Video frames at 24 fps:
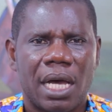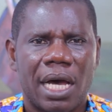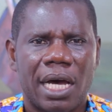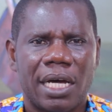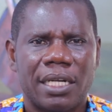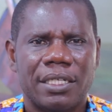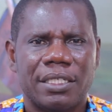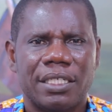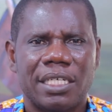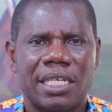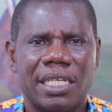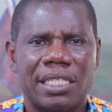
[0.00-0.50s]

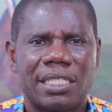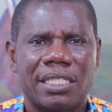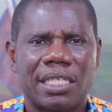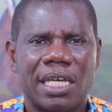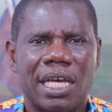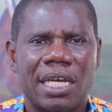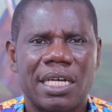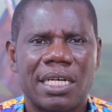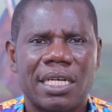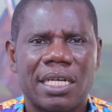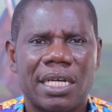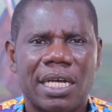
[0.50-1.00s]
And it
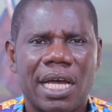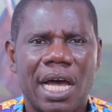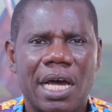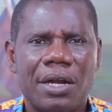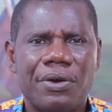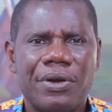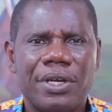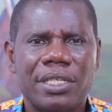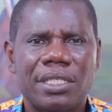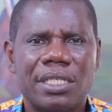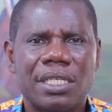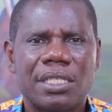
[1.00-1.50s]

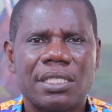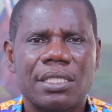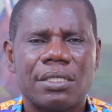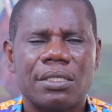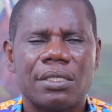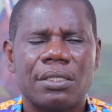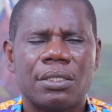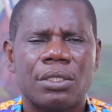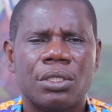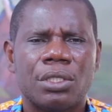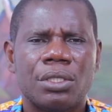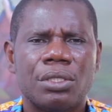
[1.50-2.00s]
encourages
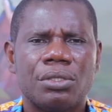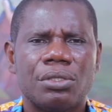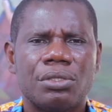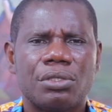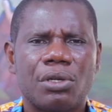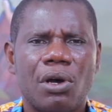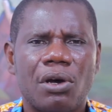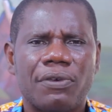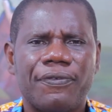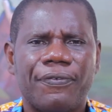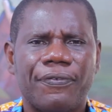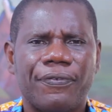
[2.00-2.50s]

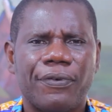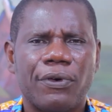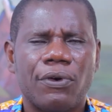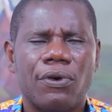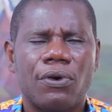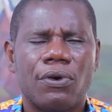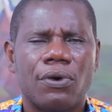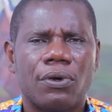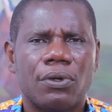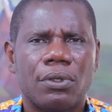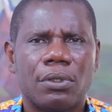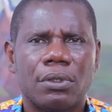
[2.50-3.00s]

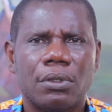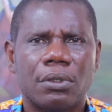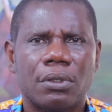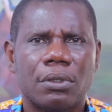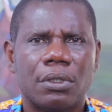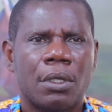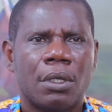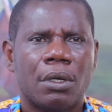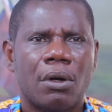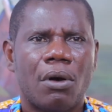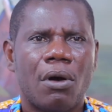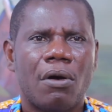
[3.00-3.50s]
thoughtful
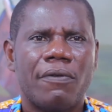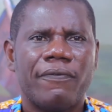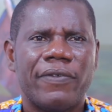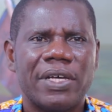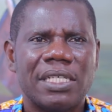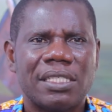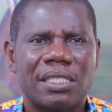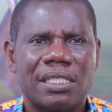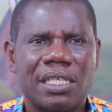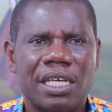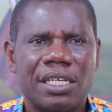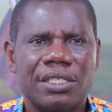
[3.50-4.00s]

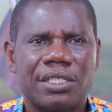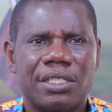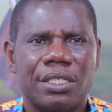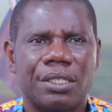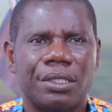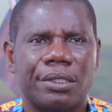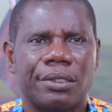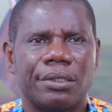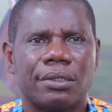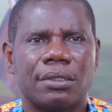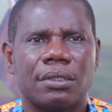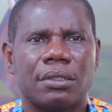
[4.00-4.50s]

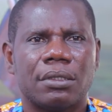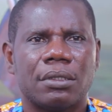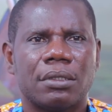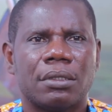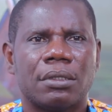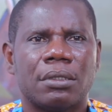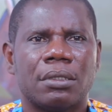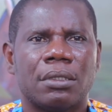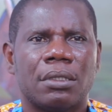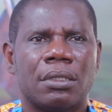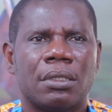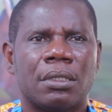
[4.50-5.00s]
conversation
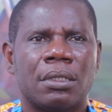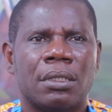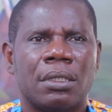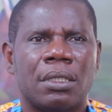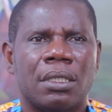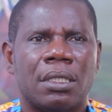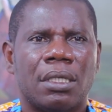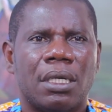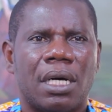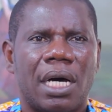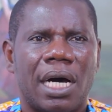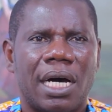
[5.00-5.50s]

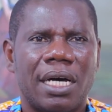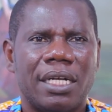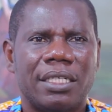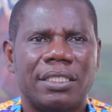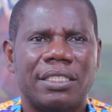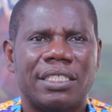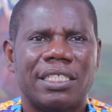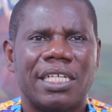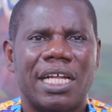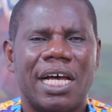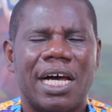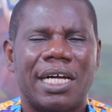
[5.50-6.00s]

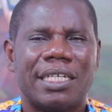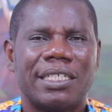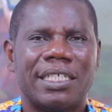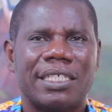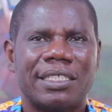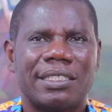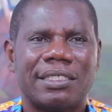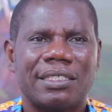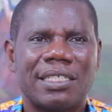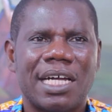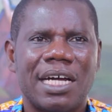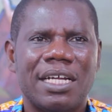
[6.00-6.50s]
and the
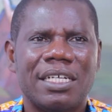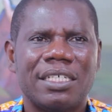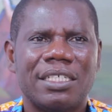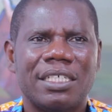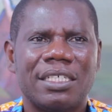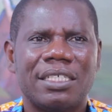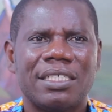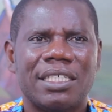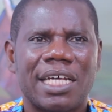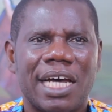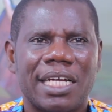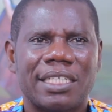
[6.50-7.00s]

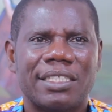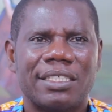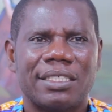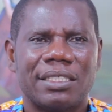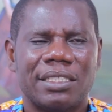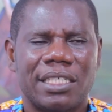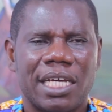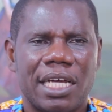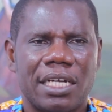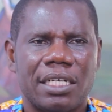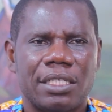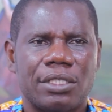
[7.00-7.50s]
understanding
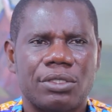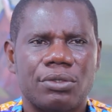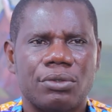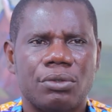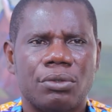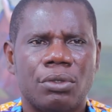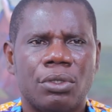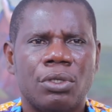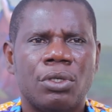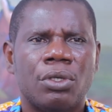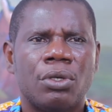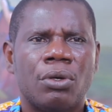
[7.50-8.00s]
that there is
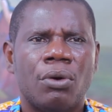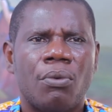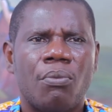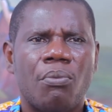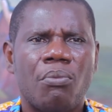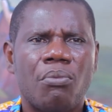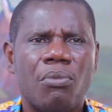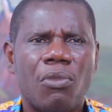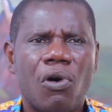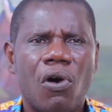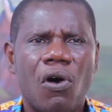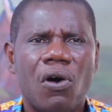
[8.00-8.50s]

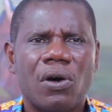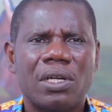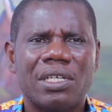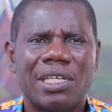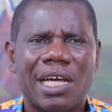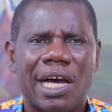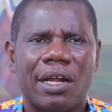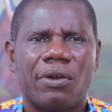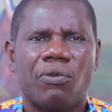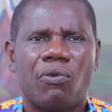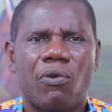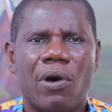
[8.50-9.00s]
more
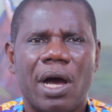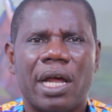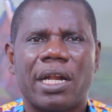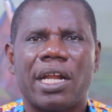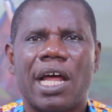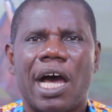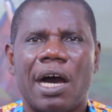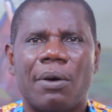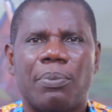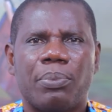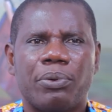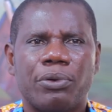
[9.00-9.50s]
than one
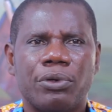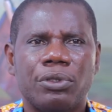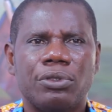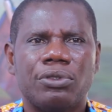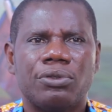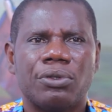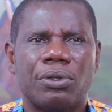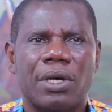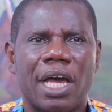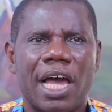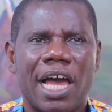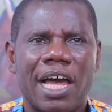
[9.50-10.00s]

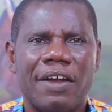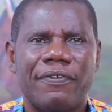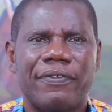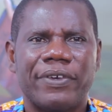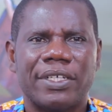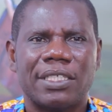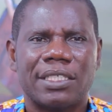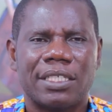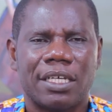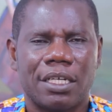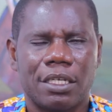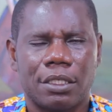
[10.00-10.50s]
approach to
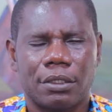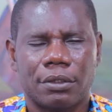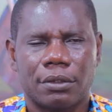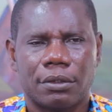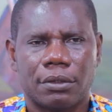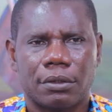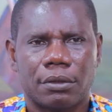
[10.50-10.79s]
everything.